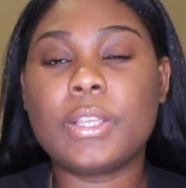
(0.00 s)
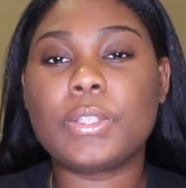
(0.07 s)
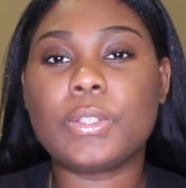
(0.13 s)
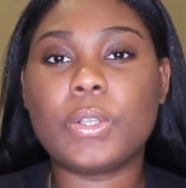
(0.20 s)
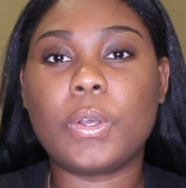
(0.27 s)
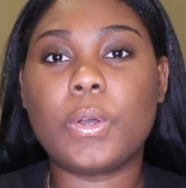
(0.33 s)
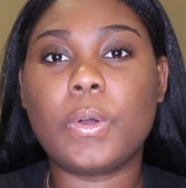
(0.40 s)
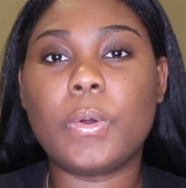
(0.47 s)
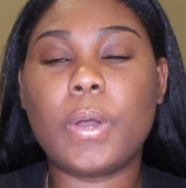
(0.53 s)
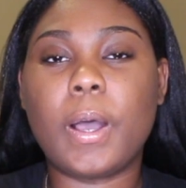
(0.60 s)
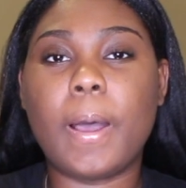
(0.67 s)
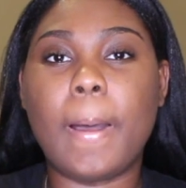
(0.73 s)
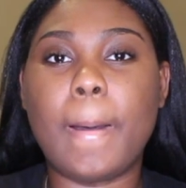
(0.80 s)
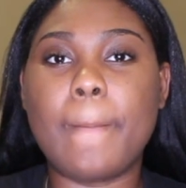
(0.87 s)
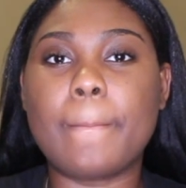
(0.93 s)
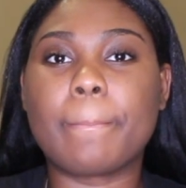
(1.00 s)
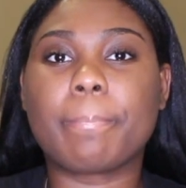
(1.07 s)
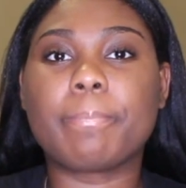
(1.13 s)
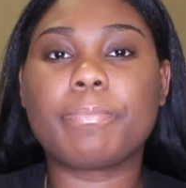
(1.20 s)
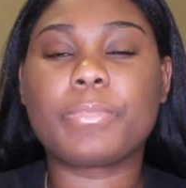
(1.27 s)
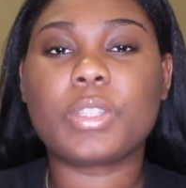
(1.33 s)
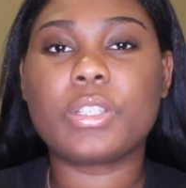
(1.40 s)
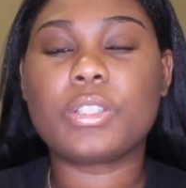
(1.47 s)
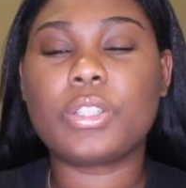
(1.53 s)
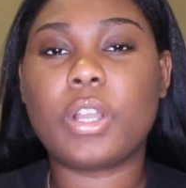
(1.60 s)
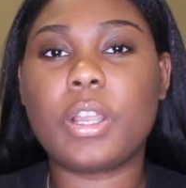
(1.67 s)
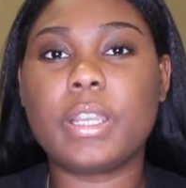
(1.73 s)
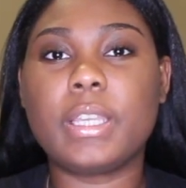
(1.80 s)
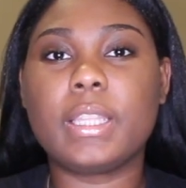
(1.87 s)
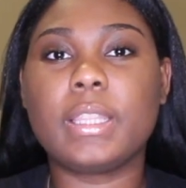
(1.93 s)
So
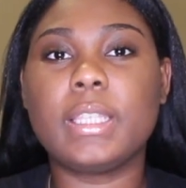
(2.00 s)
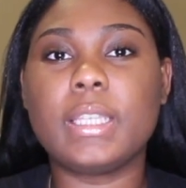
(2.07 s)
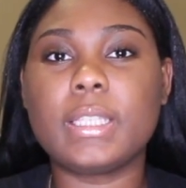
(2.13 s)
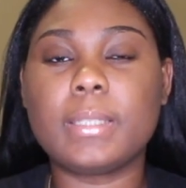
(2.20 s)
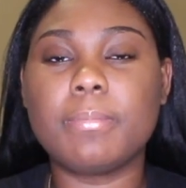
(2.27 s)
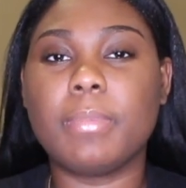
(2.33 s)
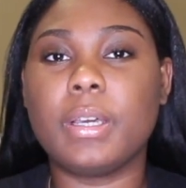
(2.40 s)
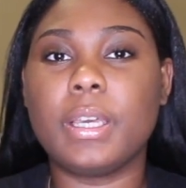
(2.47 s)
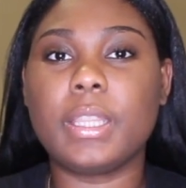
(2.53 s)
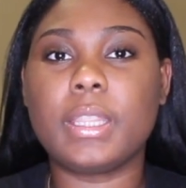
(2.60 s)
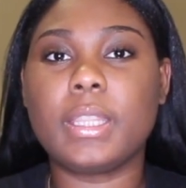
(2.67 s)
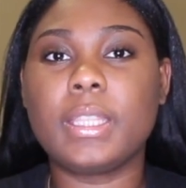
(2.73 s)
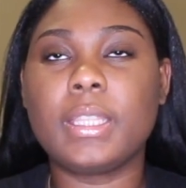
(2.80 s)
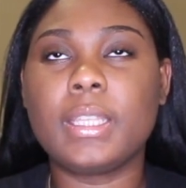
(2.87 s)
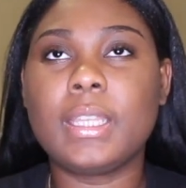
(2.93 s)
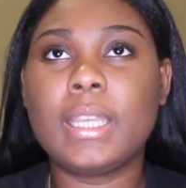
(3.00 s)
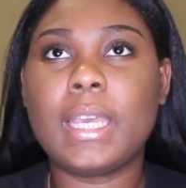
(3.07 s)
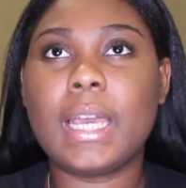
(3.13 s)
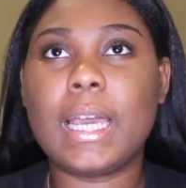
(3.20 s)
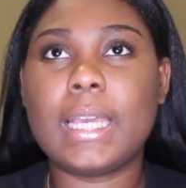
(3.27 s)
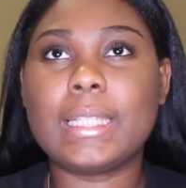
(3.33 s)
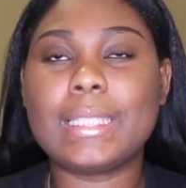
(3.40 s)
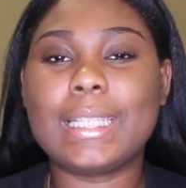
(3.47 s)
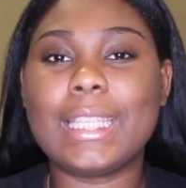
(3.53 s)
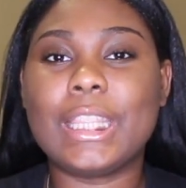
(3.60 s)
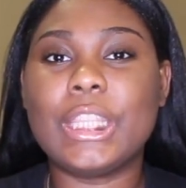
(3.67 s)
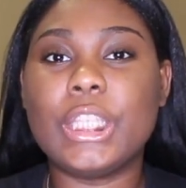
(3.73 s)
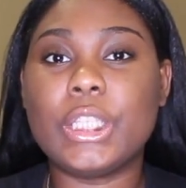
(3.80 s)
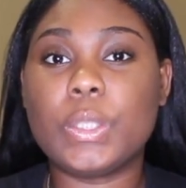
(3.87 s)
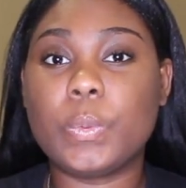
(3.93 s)
starting this month, I
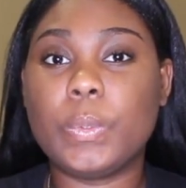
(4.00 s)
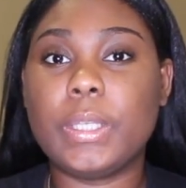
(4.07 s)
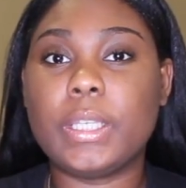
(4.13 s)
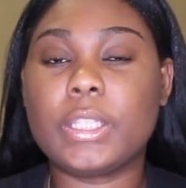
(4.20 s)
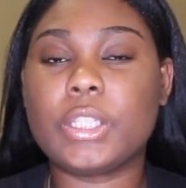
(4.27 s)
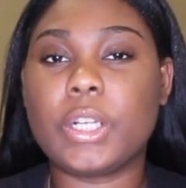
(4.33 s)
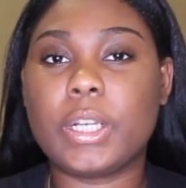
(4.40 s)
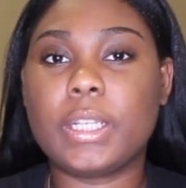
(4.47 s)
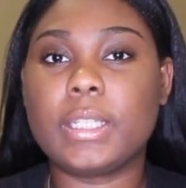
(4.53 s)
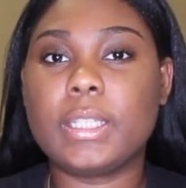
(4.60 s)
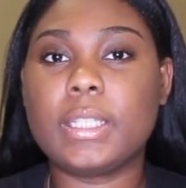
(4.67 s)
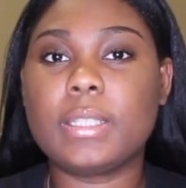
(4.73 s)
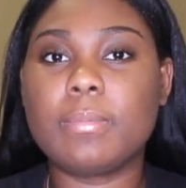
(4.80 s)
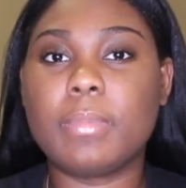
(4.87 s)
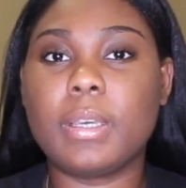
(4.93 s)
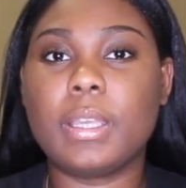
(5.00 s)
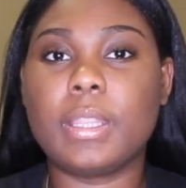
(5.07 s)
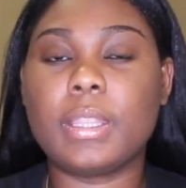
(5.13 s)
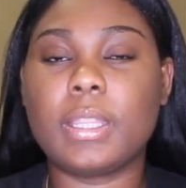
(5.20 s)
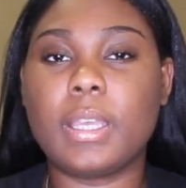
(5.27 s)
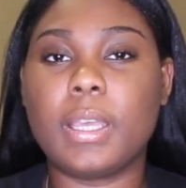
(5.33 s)
said this week, starting this month,